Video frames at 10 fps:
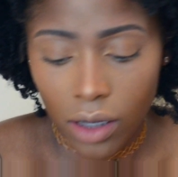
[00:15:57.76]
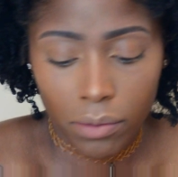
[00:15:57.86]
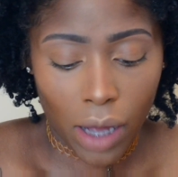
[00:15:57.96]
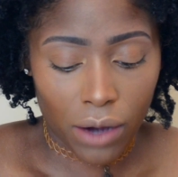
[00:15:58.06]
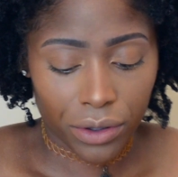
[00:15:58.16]

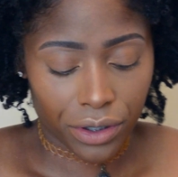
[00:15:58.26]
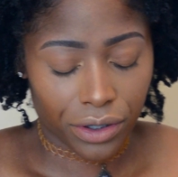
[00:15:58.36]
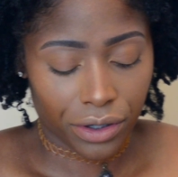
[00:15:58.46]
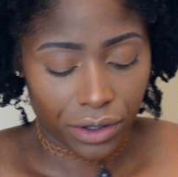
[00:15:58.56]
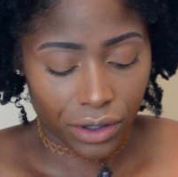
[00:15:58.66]

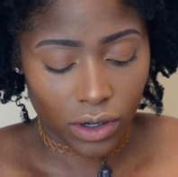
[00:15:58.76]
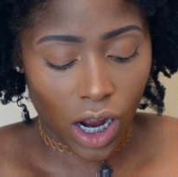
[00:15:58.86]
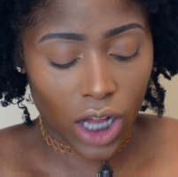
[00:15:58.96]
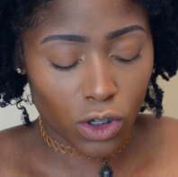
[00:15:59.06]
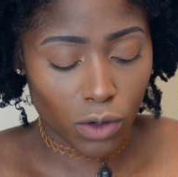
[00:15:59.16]
powder,
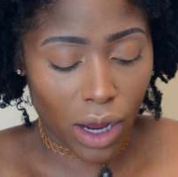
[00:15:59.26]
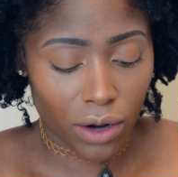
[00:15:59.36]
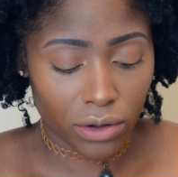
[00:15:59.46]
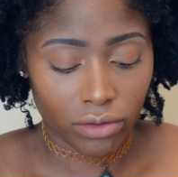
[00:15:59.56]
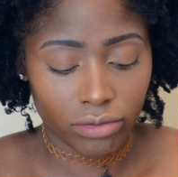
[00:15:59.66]
contour
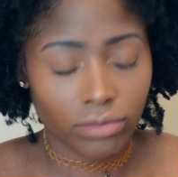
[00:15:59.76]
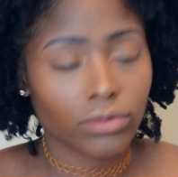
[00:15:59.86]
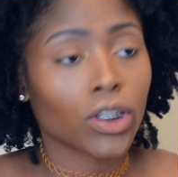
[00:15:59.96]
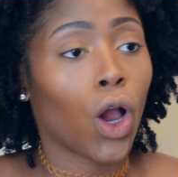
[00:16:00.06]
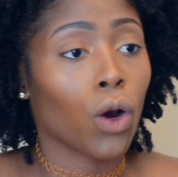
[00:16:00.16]
powder
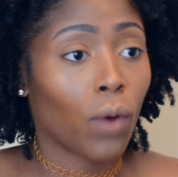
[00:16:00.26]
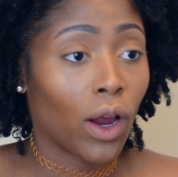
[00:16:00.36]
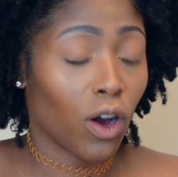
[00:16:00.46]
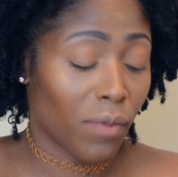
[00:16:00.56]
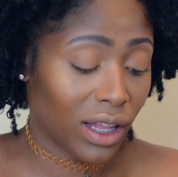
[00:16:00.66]
right
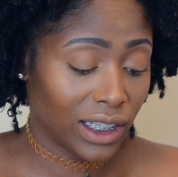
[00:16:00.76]
on my